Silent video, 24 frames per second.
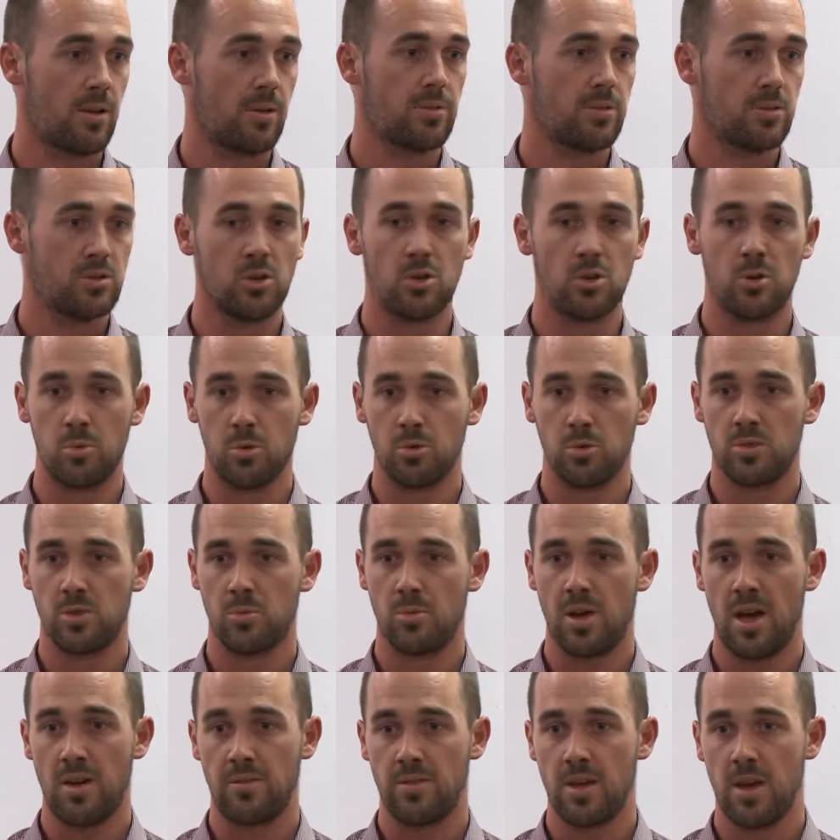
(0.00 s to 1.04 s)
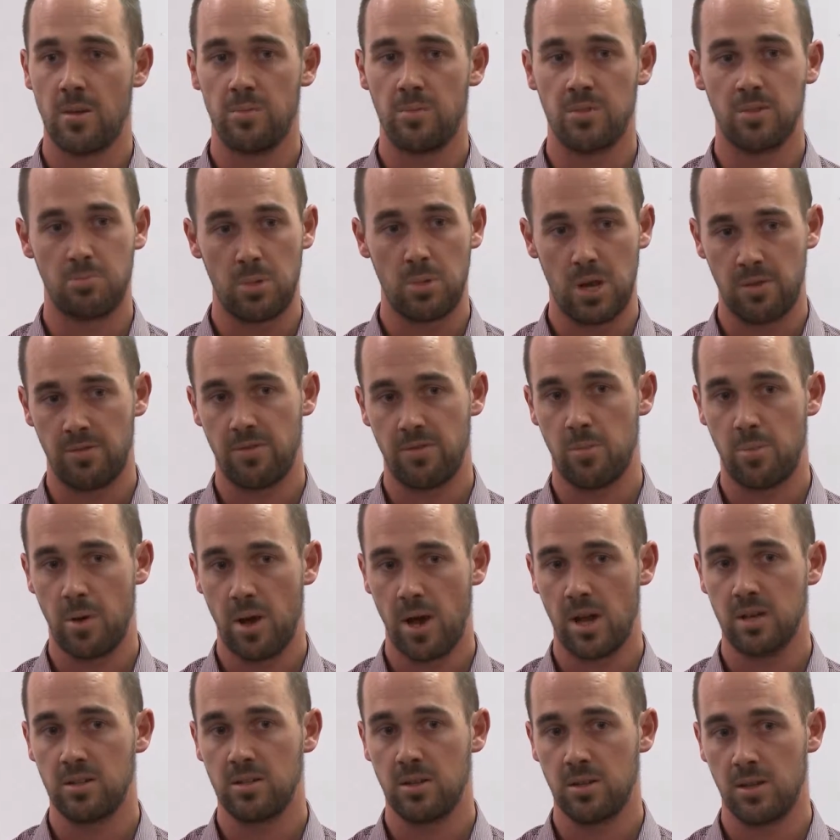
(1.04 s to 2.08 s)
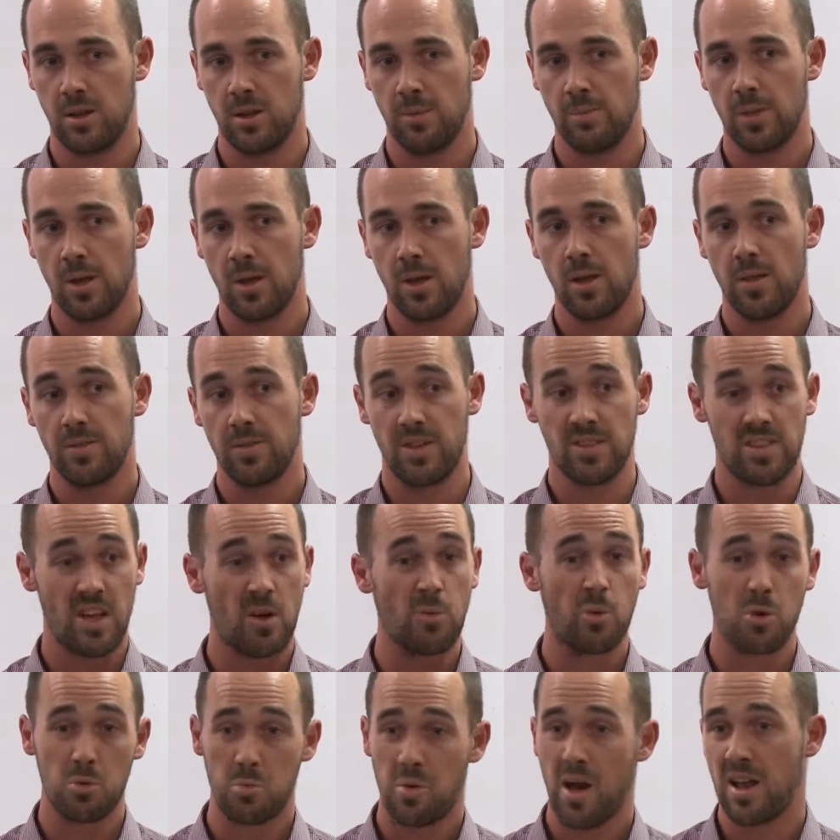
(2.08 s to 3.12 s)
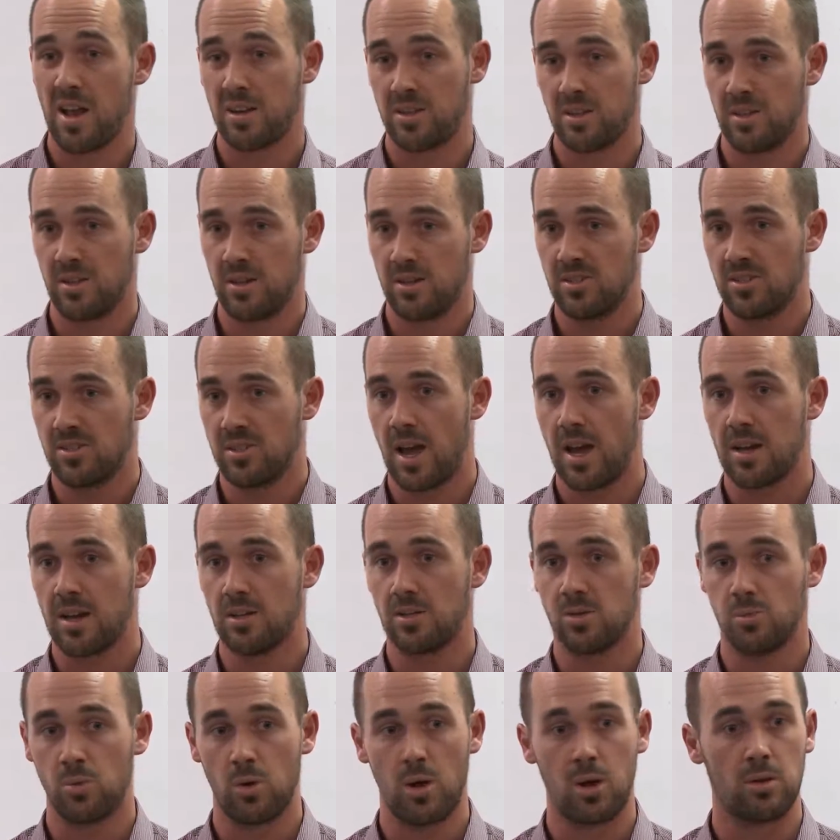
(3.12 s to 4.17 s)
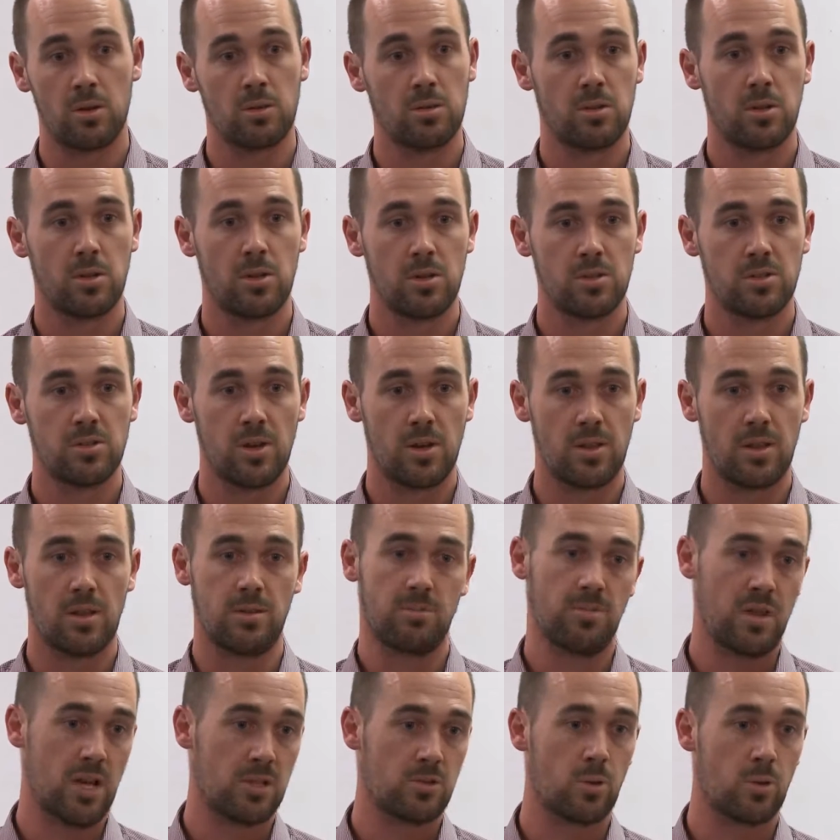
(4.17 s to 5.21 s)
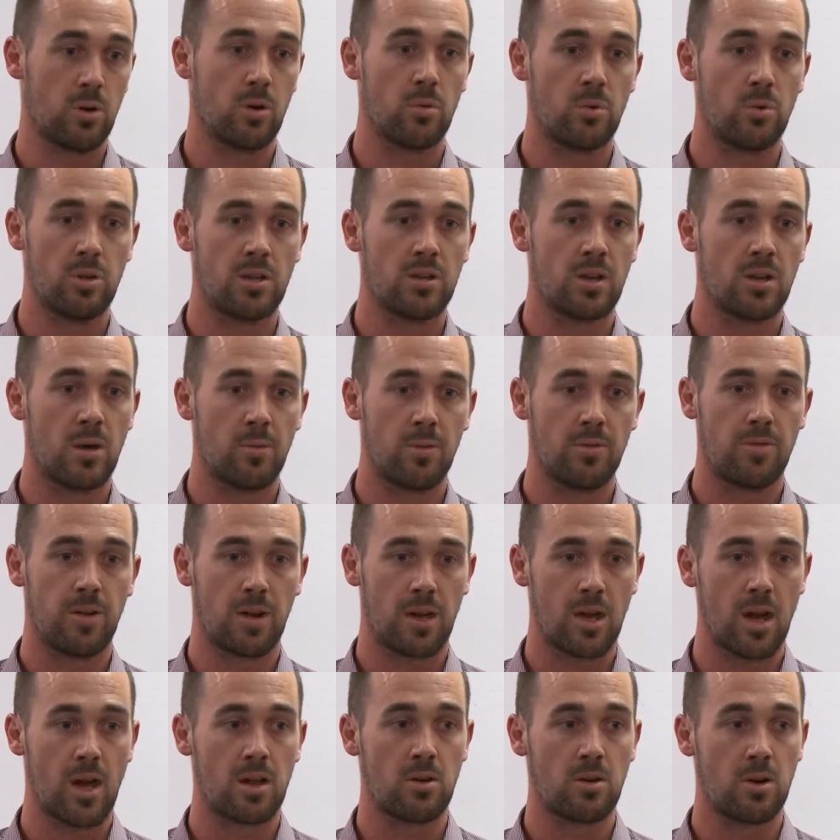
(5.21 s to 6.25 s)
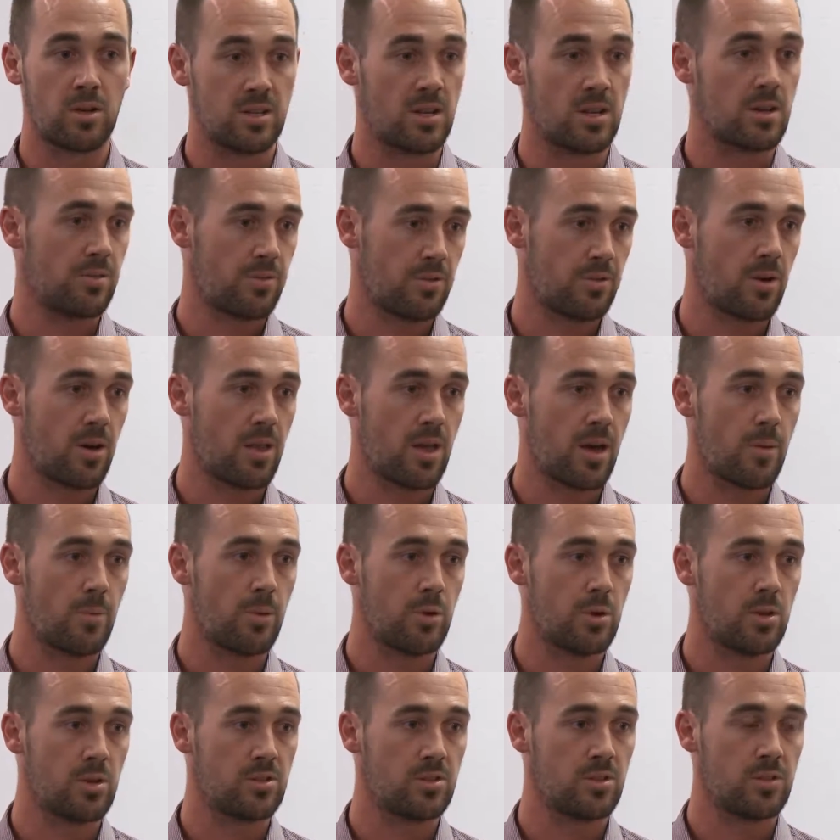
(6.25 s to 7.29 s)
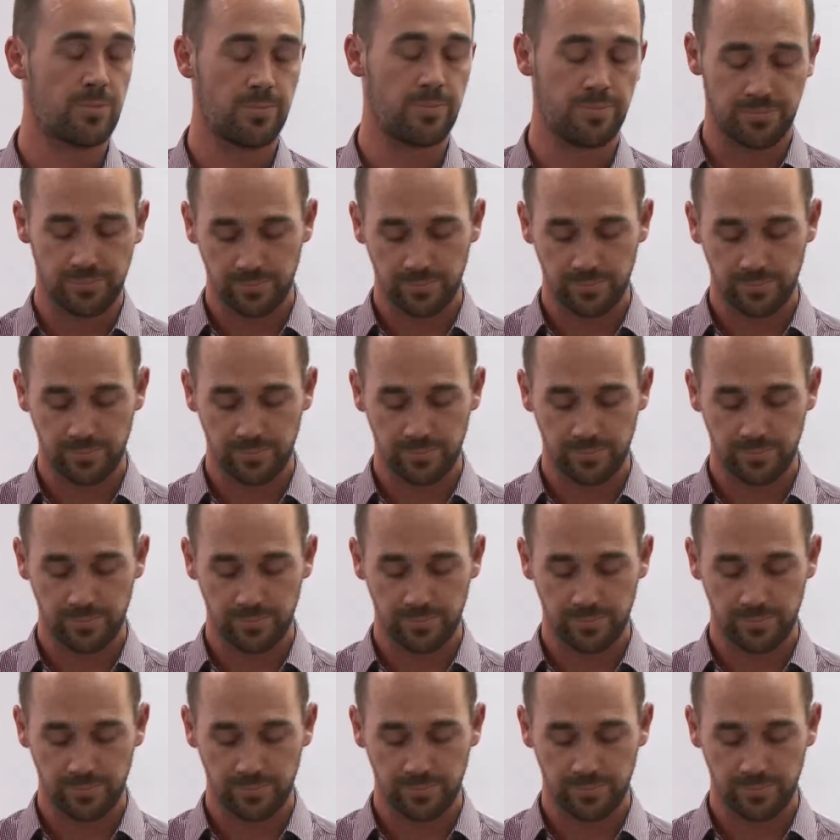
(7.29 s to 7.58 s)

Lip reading: suitable to have that benefit paid to them, then they will pay to the estate as well. So that's where it will end up if they can't identify that person.